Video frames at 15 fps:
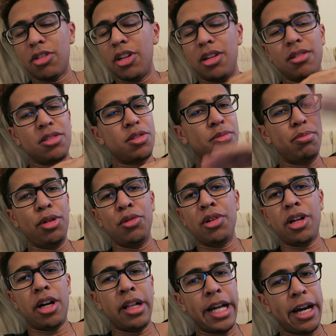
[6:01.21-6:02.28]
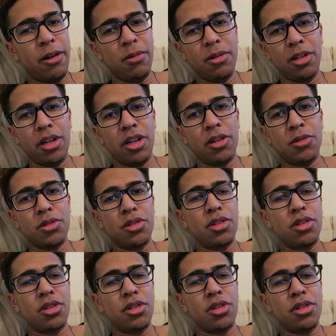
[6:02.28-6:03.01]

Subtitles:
gonna spew it all out, you know.